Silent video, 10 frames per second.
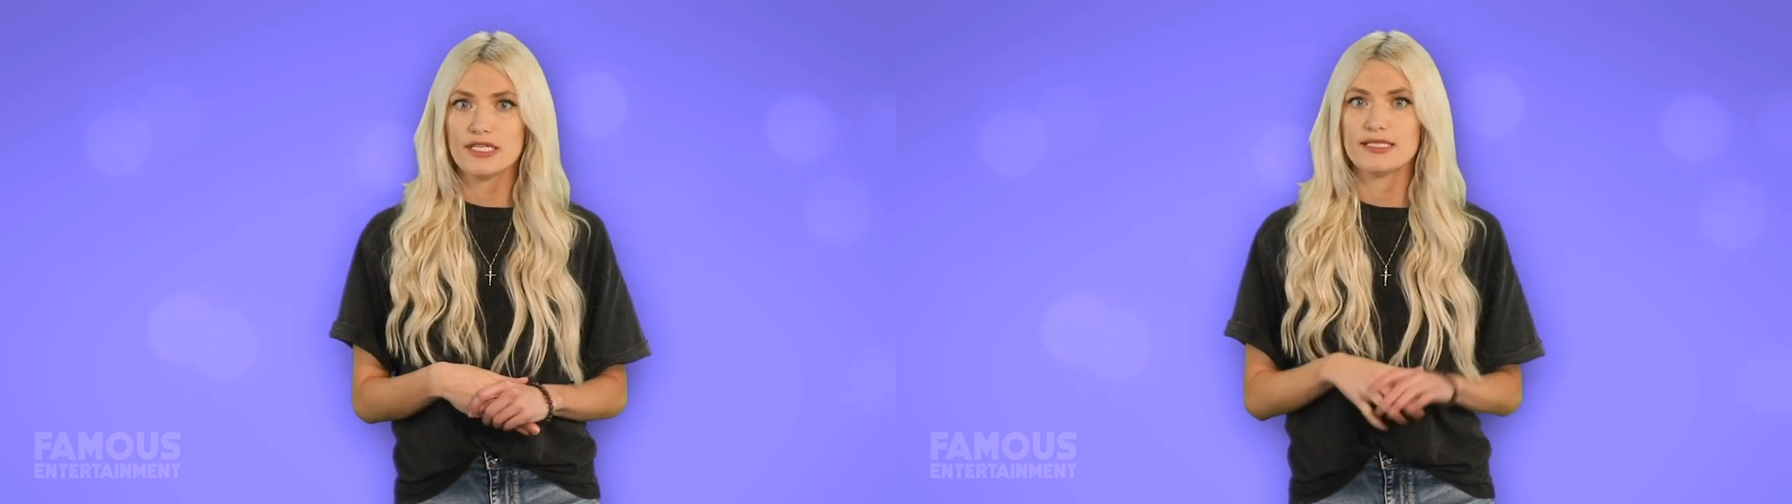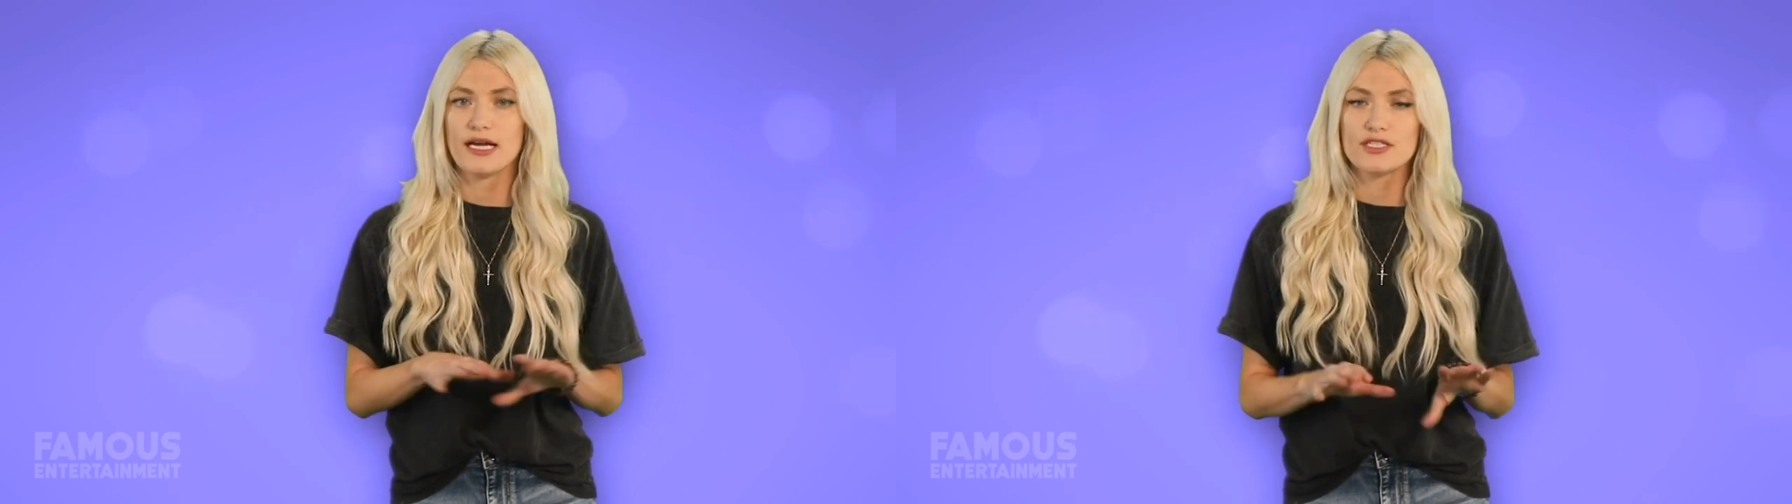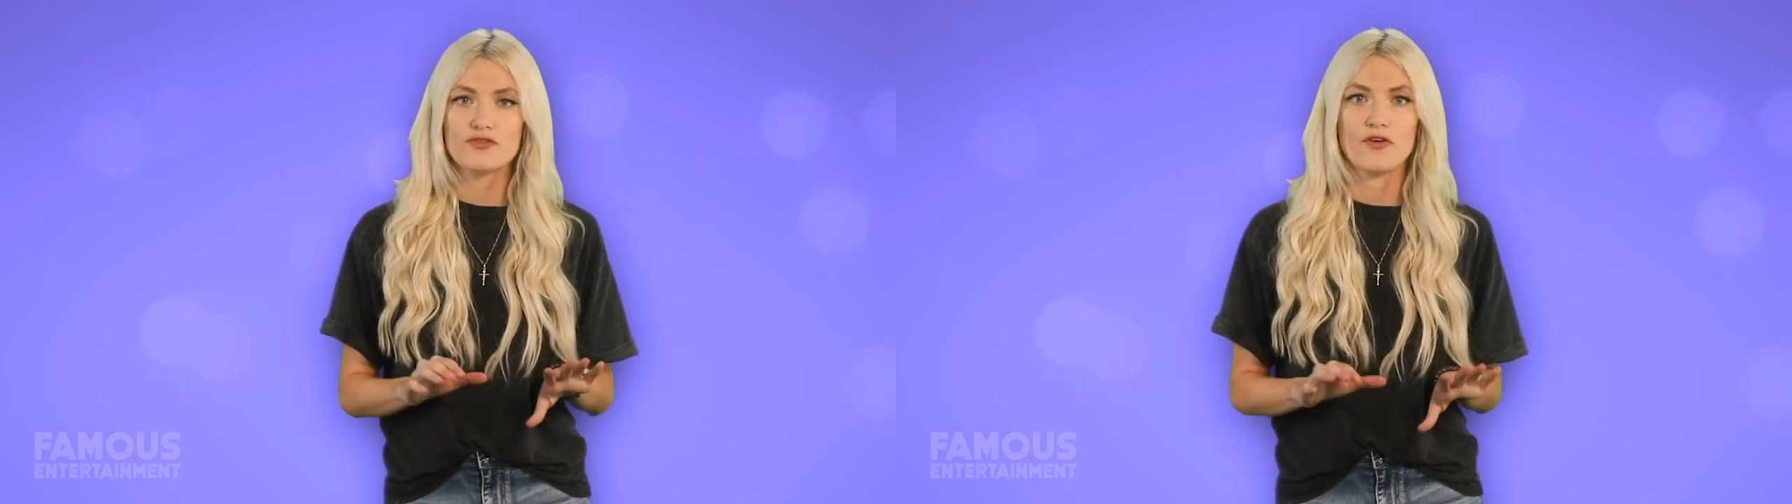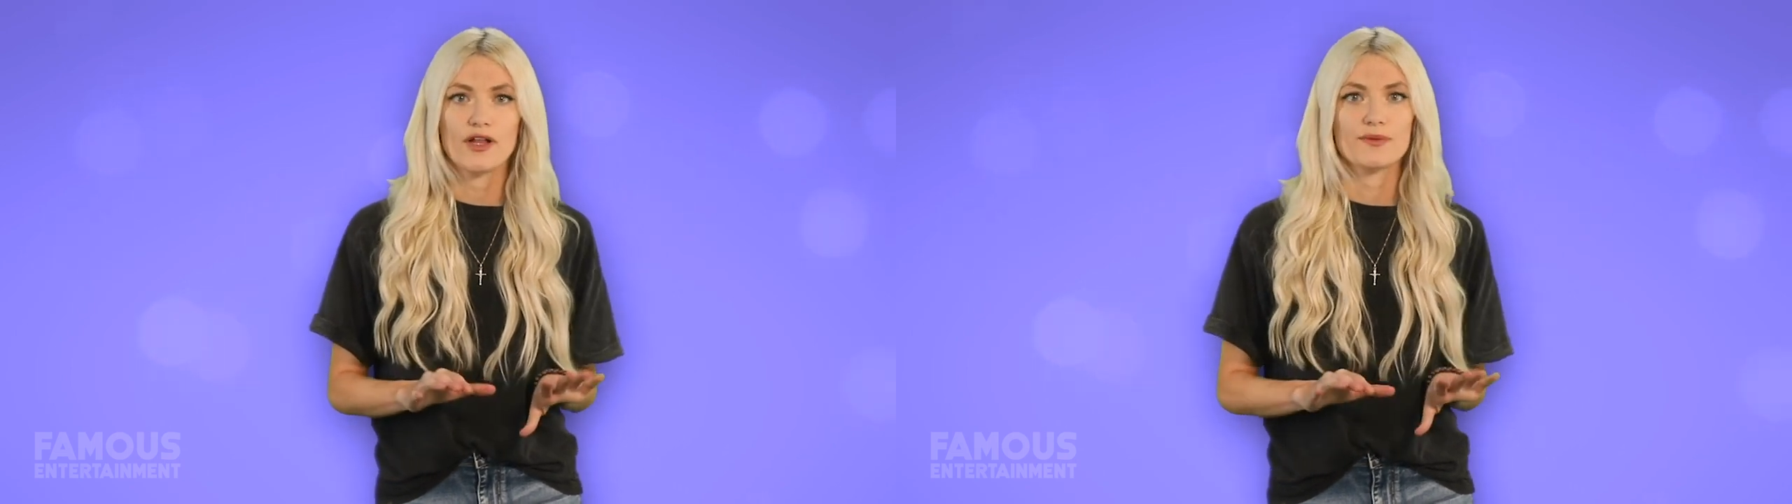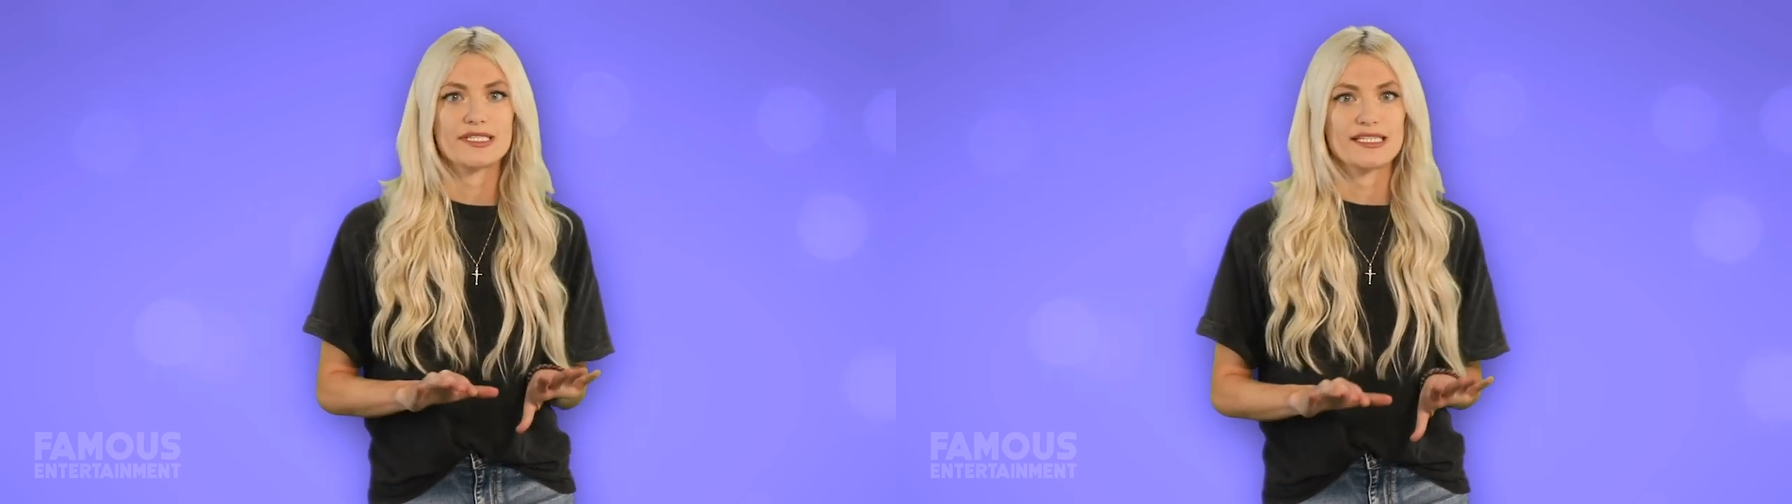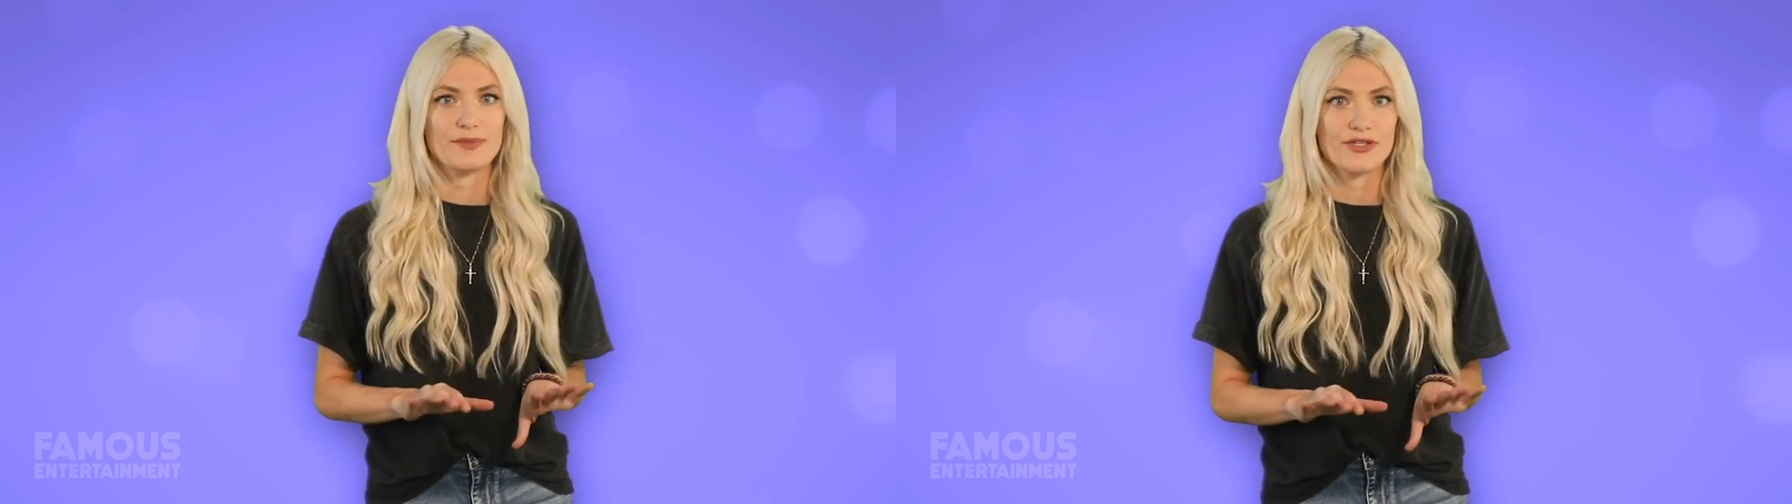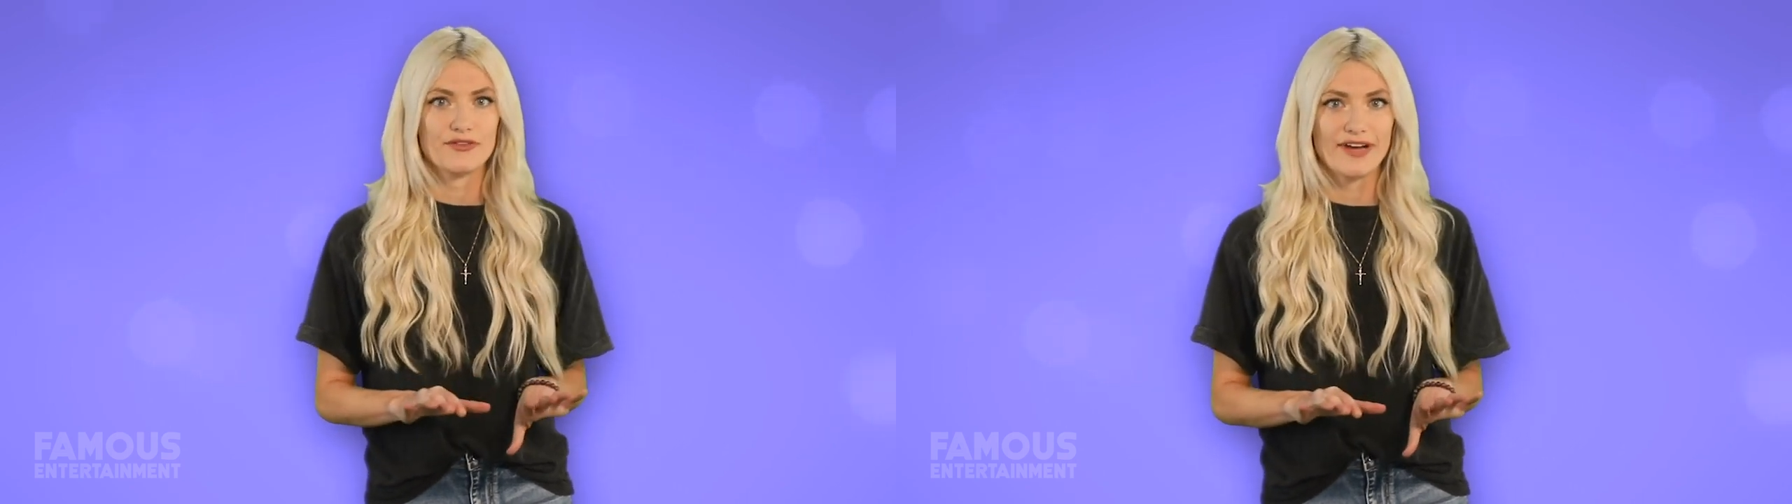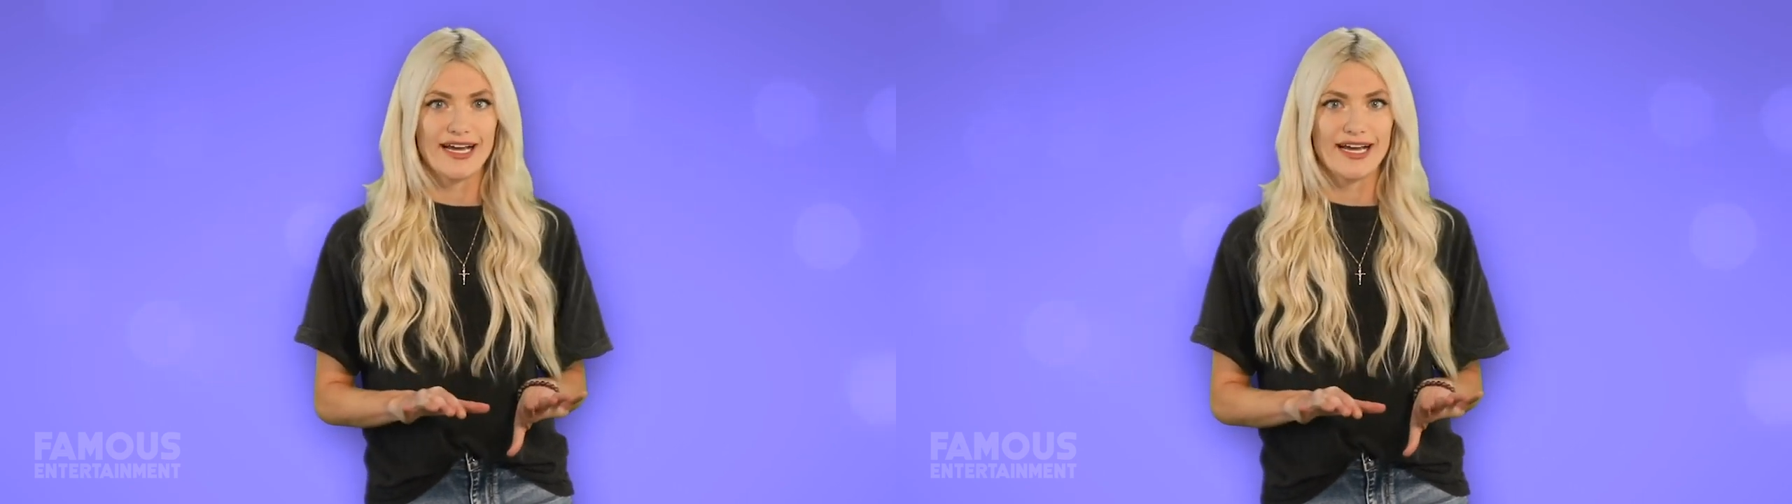it does follow a similar